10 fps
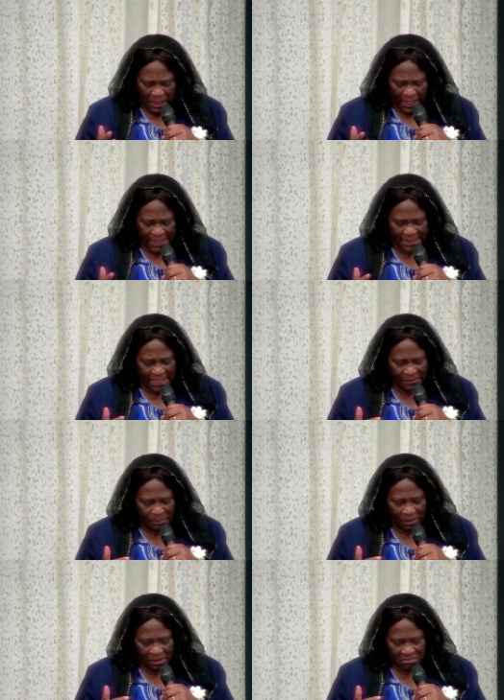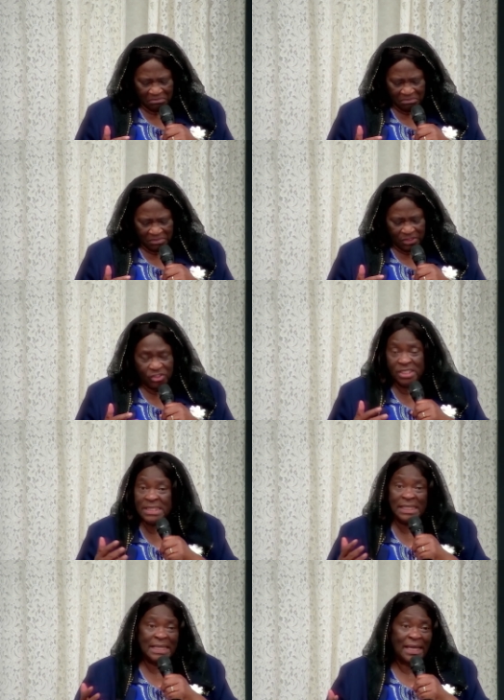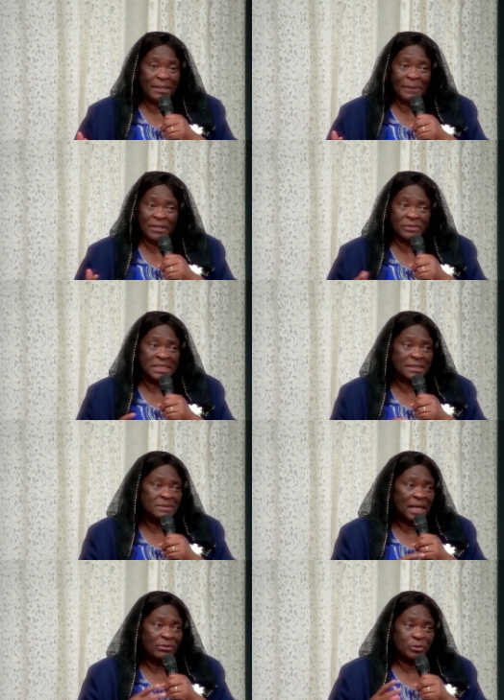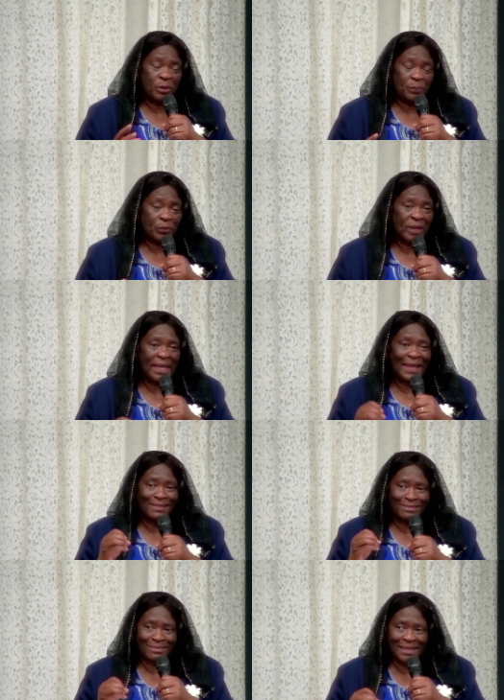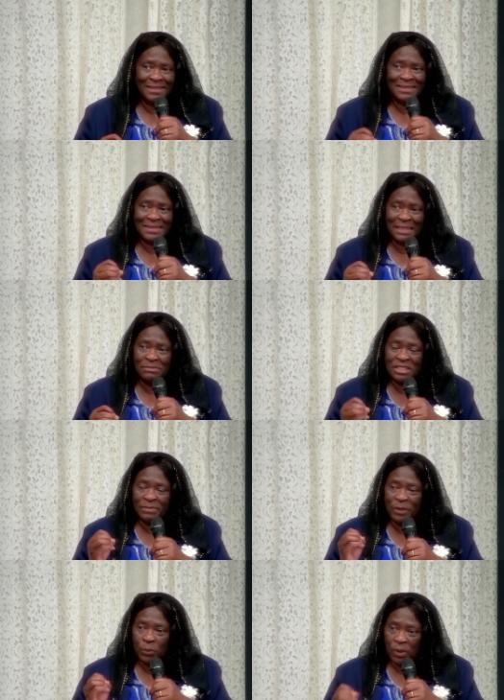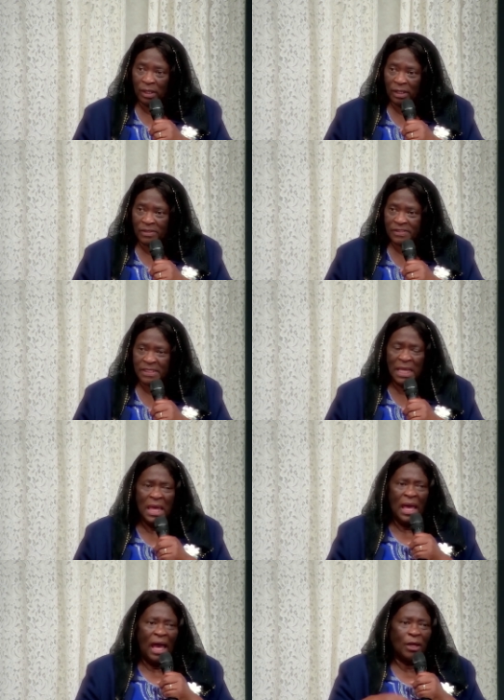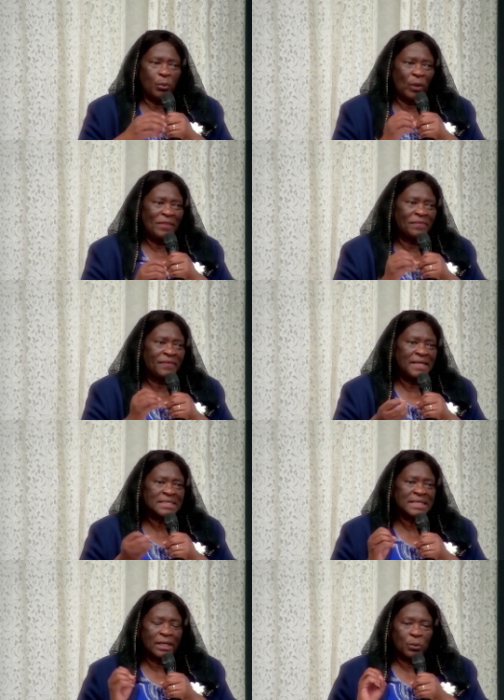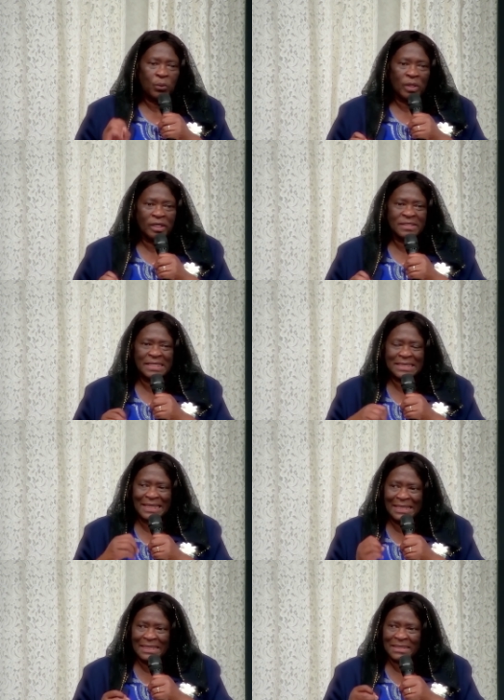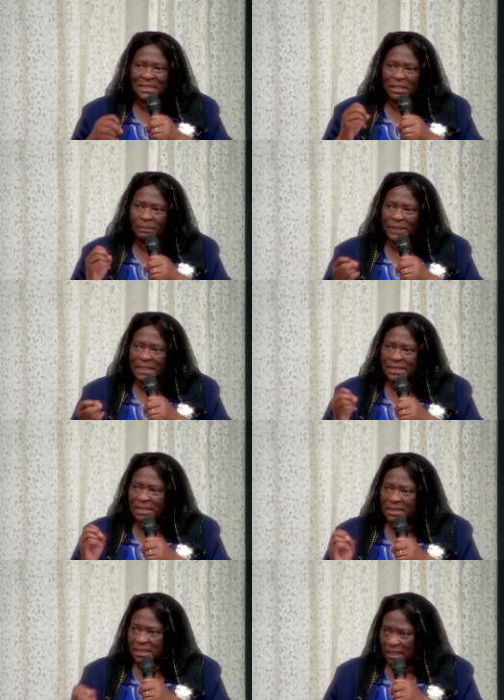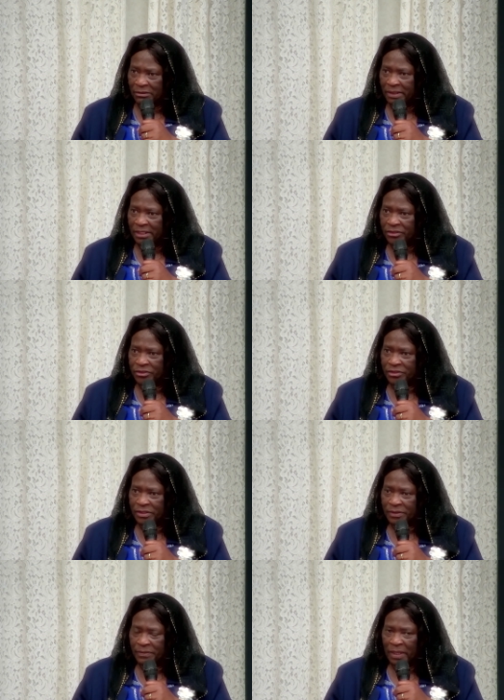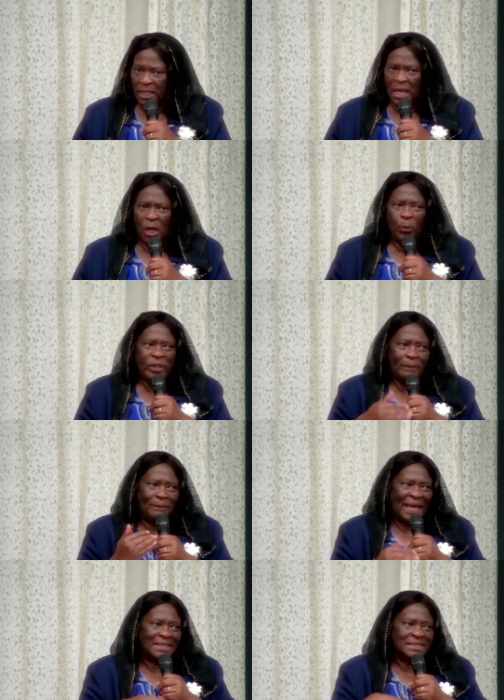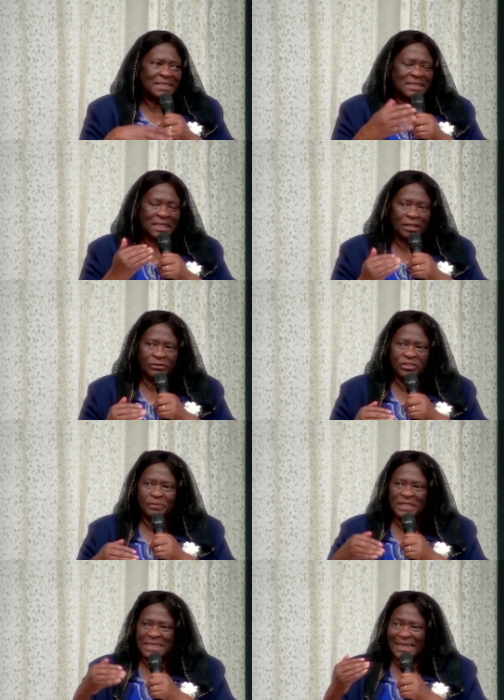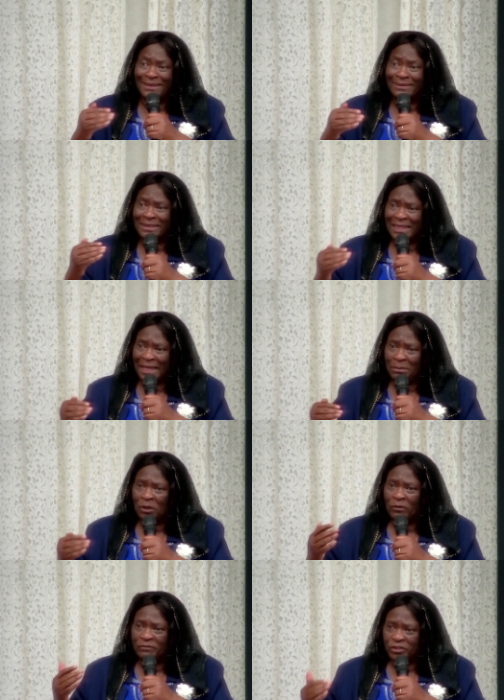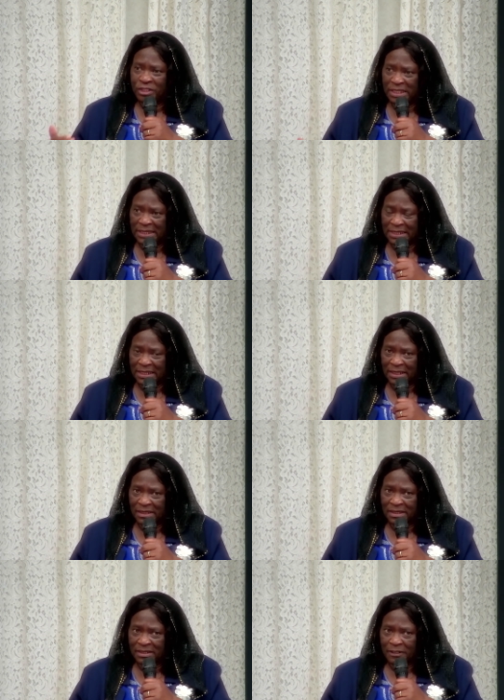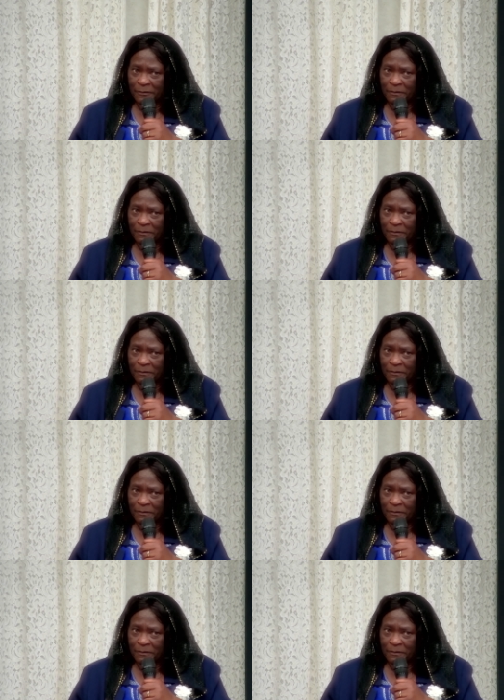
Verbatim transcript: It said, but she didn't get any better. And sometimes we pray and things seem to be worse. And when things get worse, it's easy to be discouraged. We ban discouragement in the name of Jesus.